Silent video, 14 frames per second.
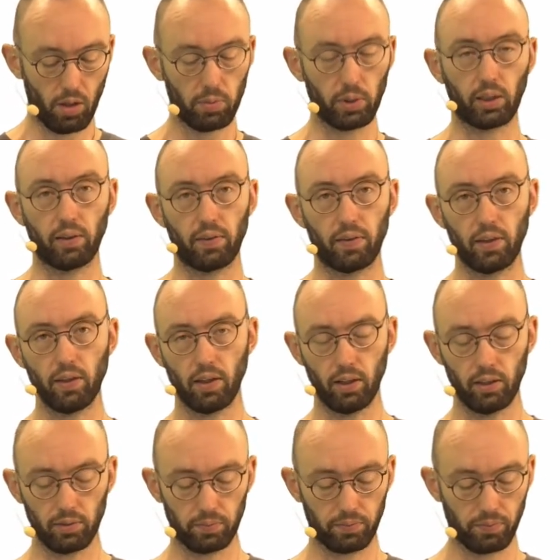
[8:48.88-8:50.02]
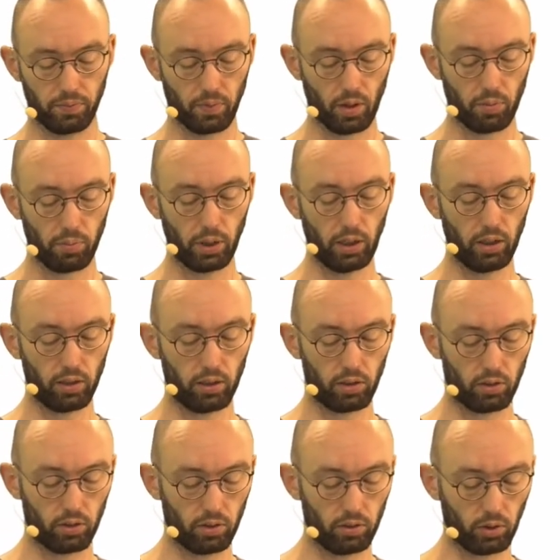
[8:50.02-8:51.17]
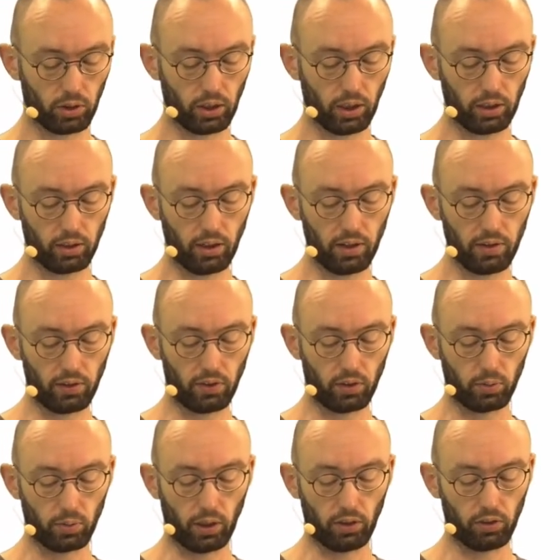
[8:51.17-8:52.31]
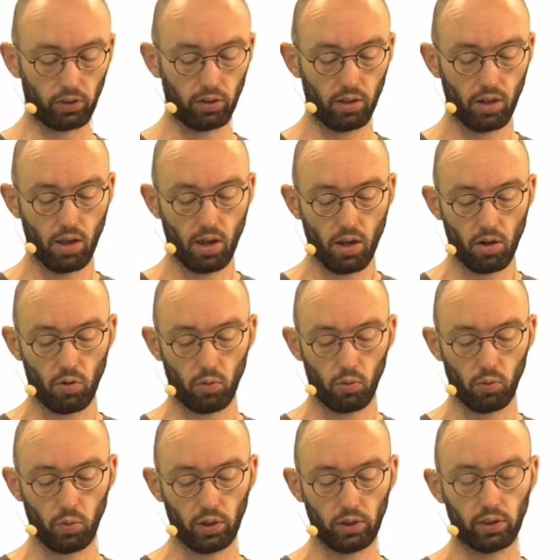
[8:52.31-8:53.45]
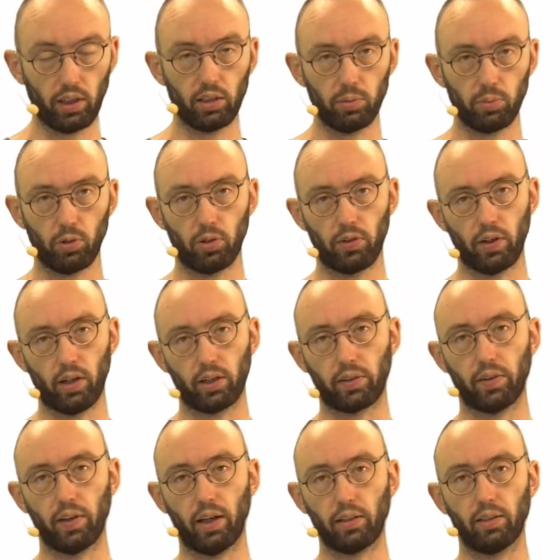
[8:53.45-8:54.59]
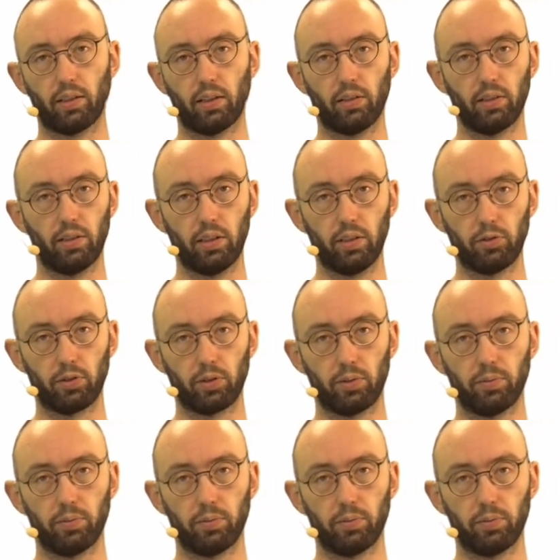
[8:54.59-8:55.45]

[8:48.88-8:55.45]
We can see that by looking at another situation where the data points are exactly interleaved.